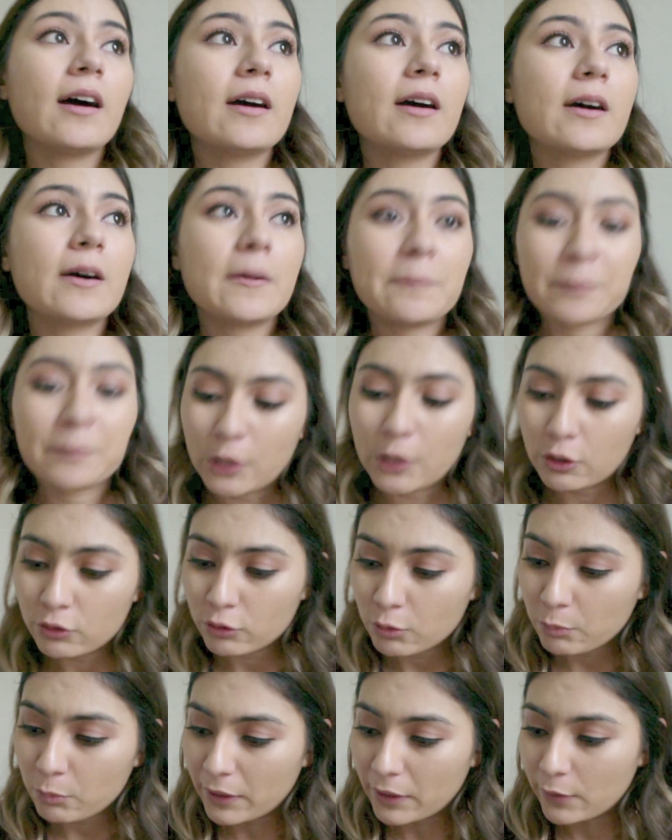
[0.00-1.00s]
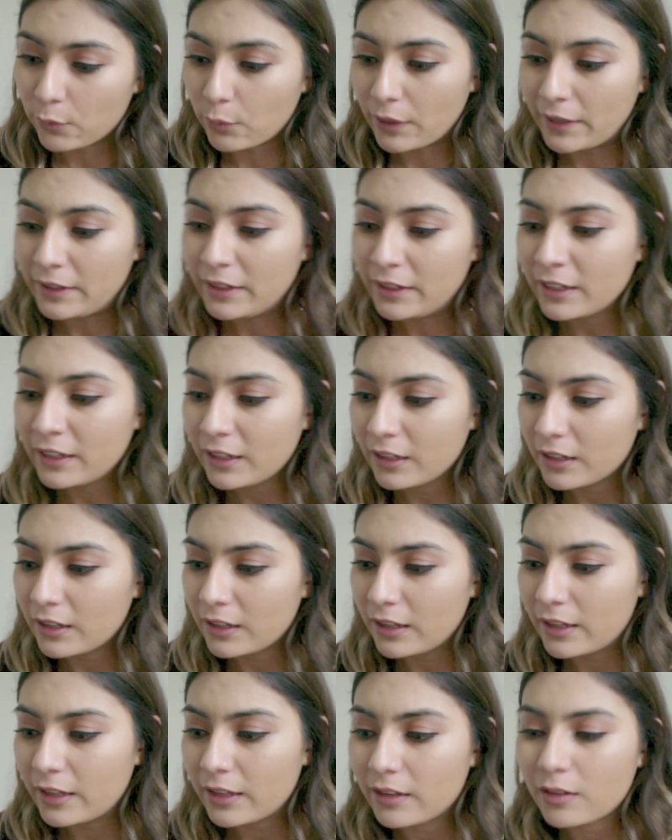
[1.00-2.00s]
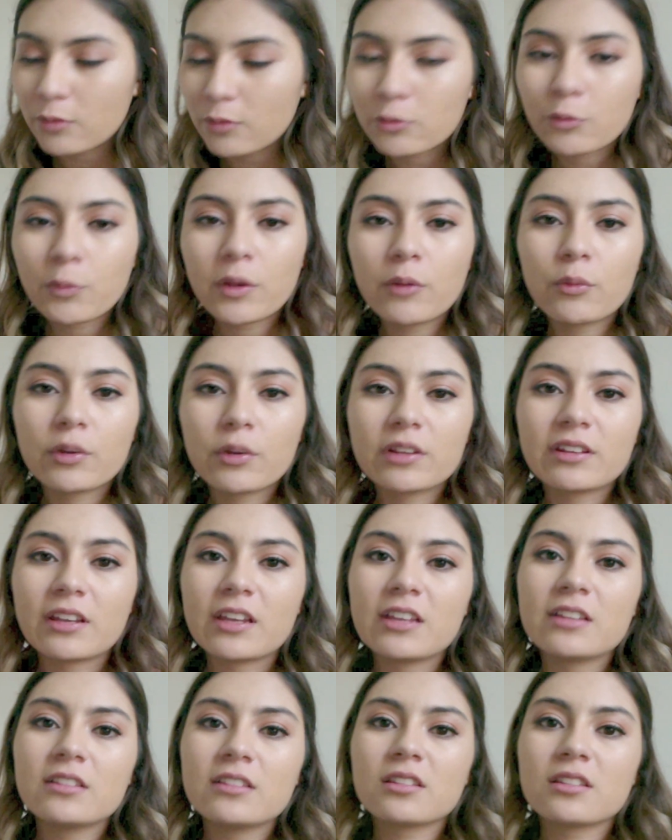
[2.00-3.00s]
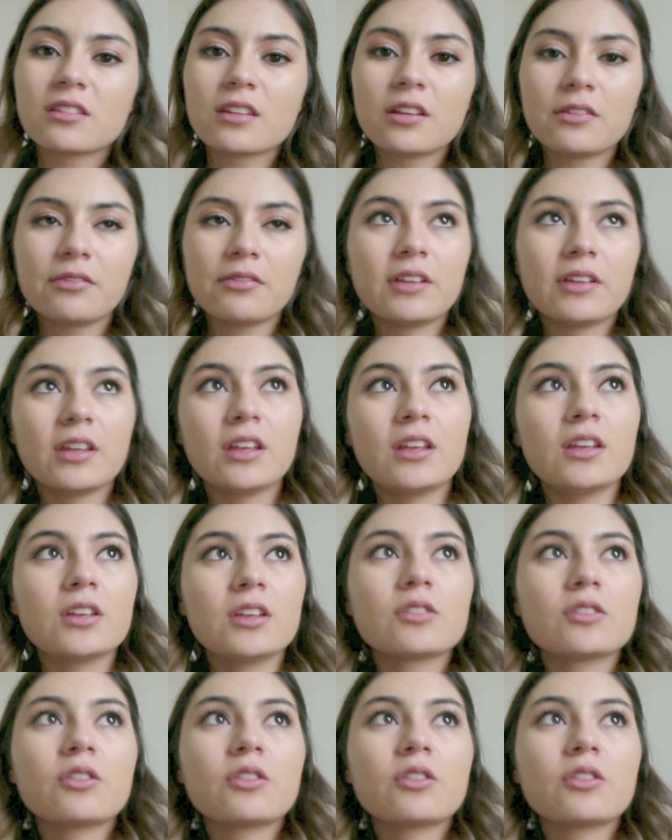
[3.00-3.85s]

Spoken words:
Also by writing, it helps me retain stuff,